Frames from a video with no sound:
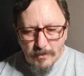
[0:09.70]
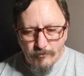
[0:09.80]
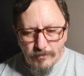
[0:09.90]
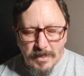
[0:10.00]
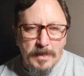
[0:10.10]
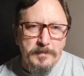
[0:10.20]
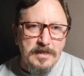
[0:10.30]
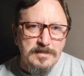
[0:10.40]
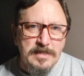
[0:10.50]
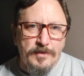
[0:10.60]
game
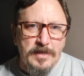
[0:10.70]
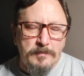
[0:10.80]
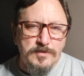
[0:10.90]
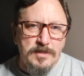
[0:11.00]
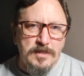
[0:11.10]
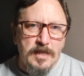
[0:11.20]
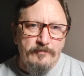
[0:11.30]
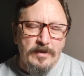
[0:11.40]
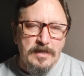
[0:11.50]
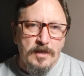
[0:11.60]
against Southampton in the
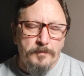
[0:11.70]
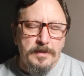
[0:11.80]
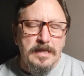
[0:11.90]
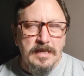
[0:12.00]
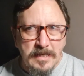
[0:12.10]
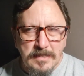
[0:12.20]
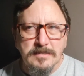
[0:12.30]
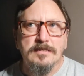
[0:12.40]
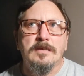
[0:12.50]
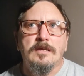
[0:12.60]
FA Cup,
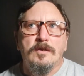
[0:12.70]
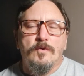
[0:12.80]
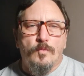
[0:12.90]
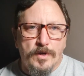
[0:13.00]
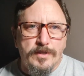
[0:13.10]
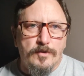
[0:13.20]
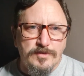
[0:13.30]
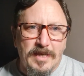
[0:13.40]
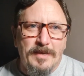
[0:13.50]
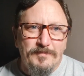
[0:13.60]
is one of those
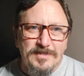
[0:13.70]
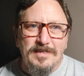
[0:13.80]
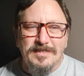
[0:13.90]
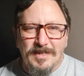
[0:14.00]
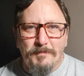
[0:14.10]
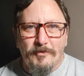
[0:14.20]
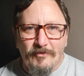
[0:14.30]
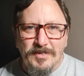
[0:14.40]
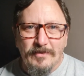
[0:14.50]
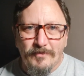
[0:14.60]
games that is going to be
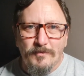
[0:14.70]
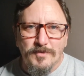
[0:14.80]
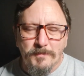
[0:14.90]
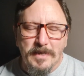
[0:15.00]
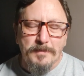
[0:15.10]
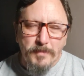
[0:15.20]
very difficult to make.